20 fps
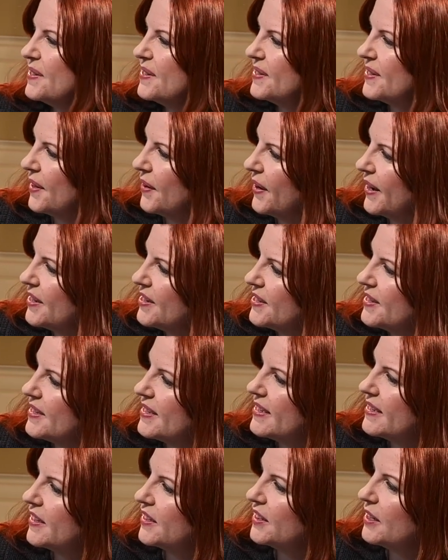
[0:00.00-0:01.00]
So I
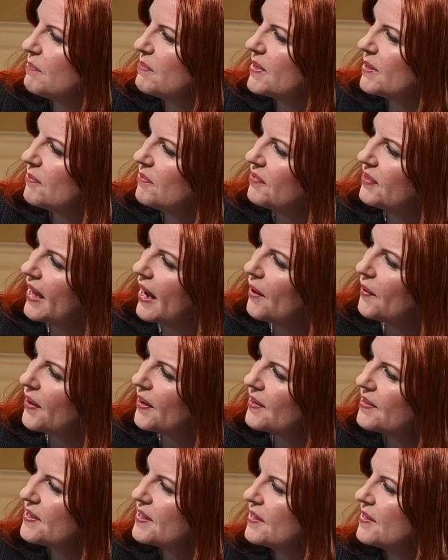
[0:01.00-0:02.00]
just clipped some
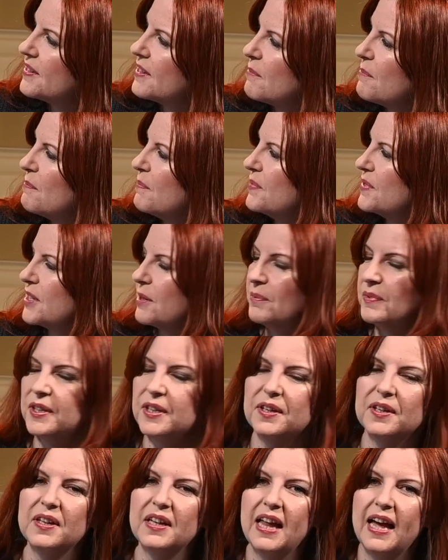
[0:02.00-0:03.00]
flowers and some
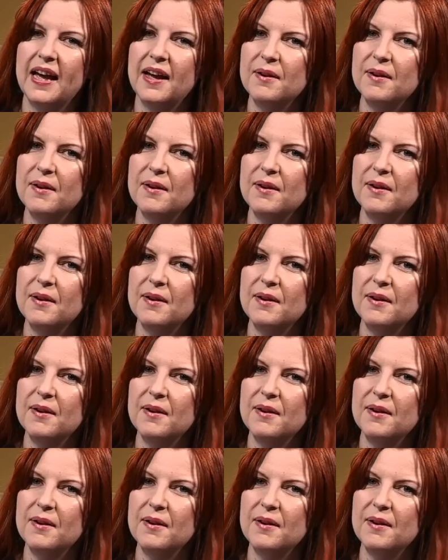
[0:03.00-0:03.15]
little,